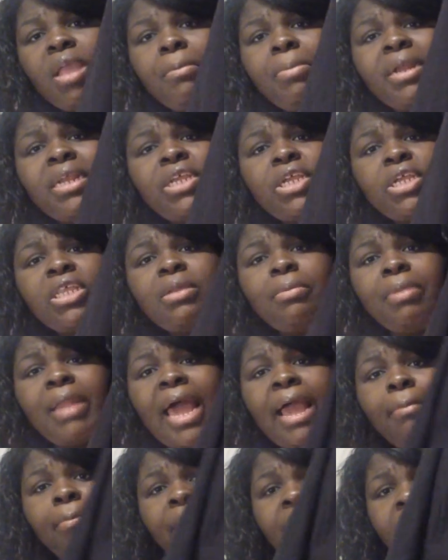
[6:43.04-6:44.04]
But it's just a
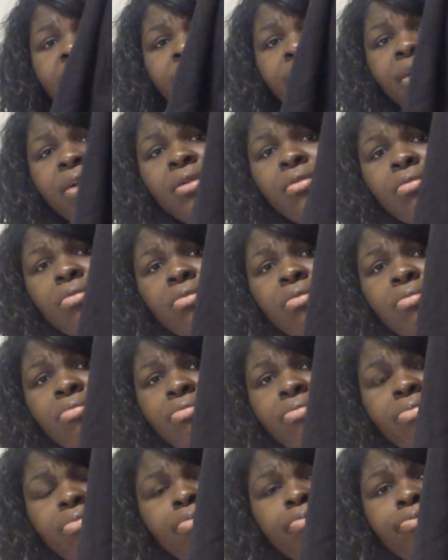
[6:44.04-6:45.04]
black blazer,
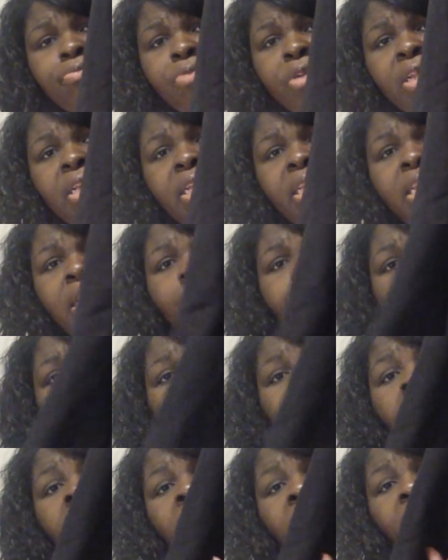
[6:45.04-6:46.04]
really
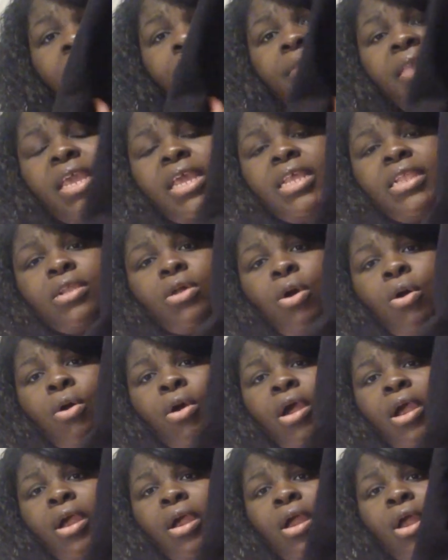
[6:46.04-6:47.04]
simple. And these
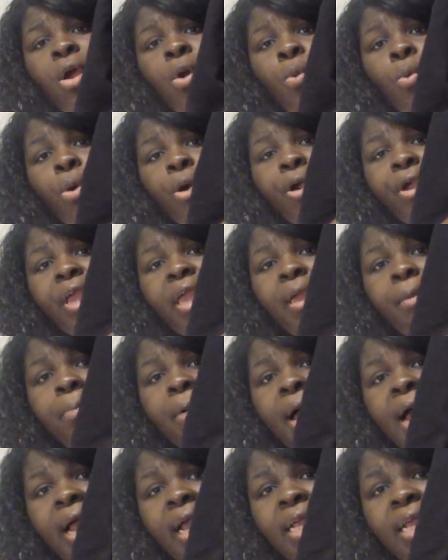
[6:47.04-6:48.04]
are working
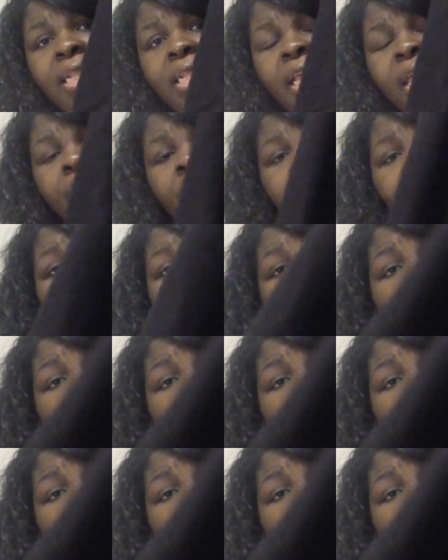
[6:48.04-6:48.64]
pockets here,